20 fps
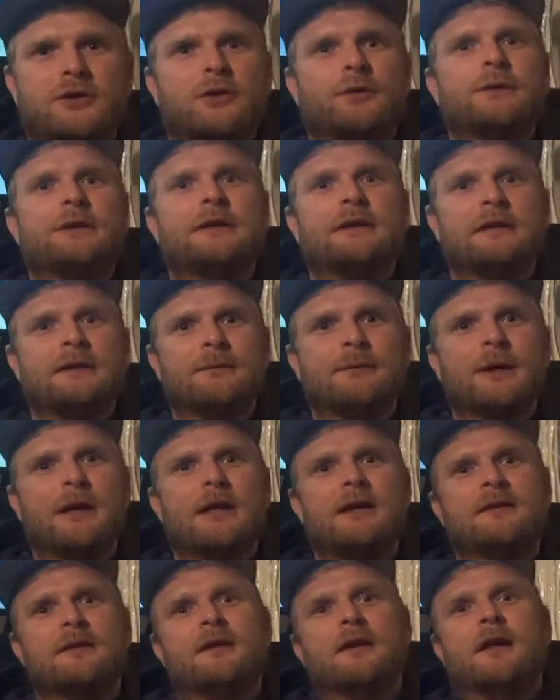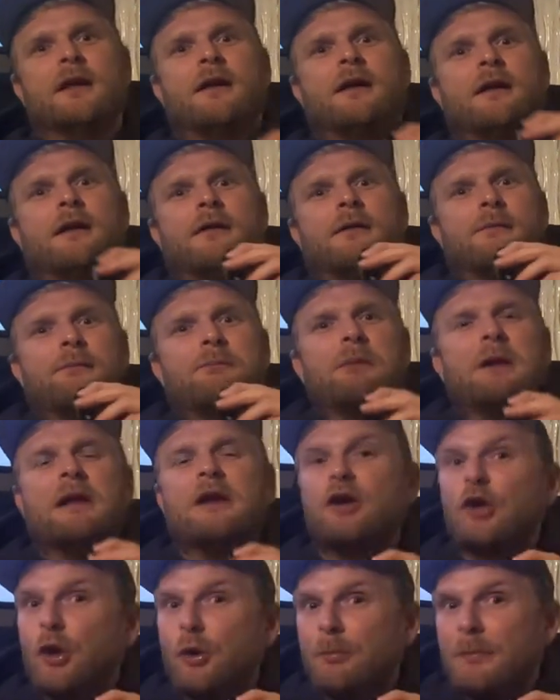of in in, uh,
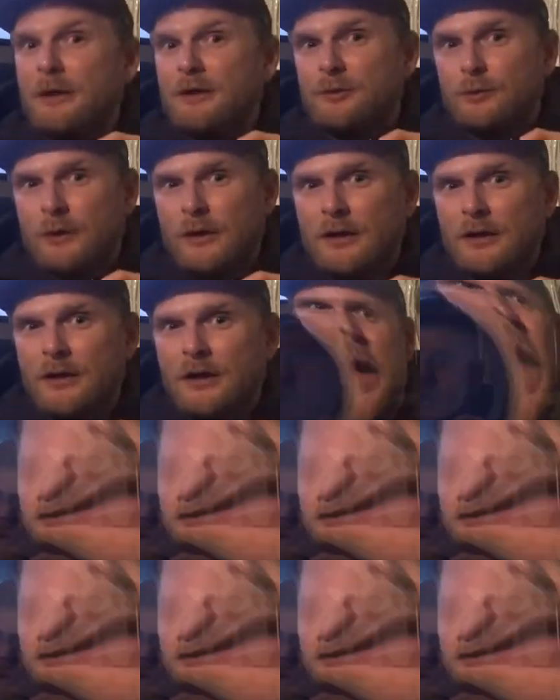in Colombia as well.